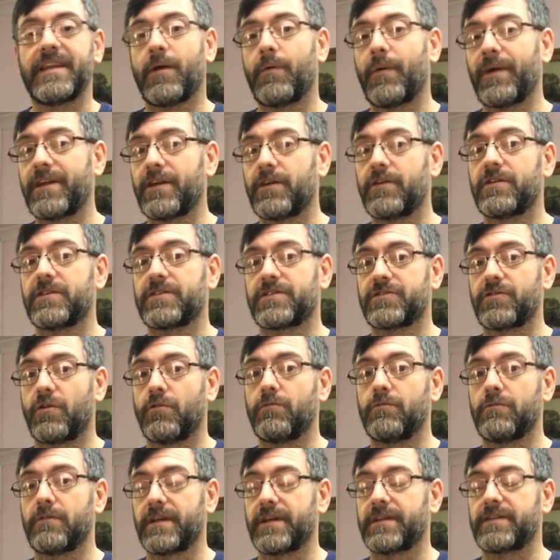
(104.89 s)
Now, I could have
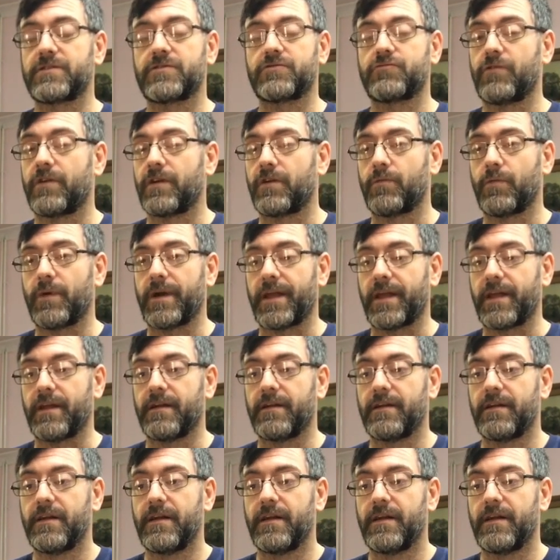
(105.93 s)
sold it straight away.